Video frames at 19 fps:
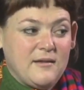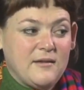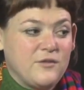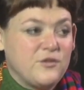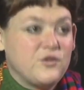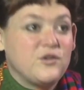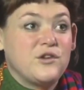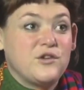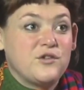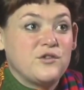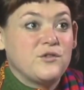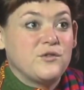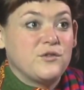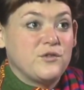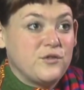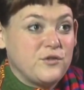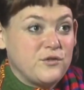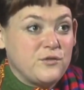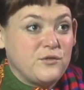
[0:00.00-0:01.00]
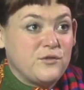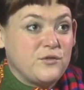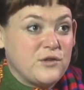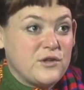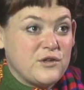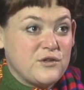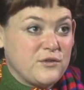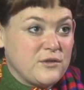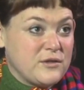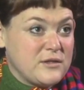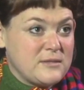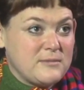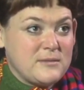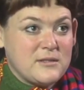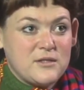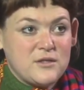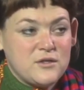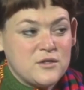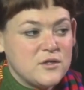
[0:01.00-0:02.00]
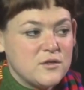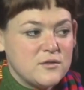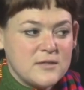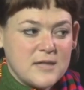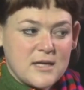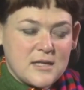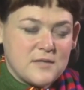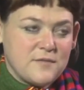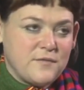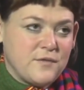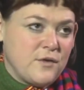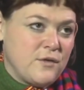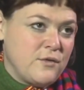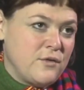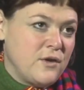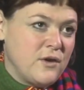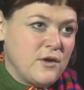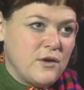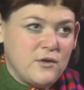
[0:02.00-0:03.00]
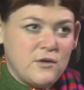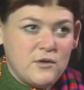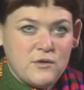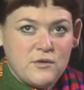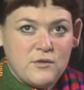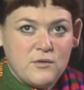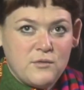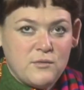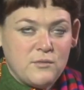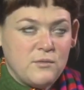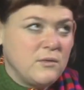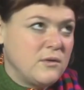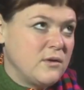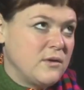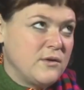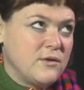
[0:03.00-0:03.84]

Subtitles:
traditional instruments. There's no saxophone, no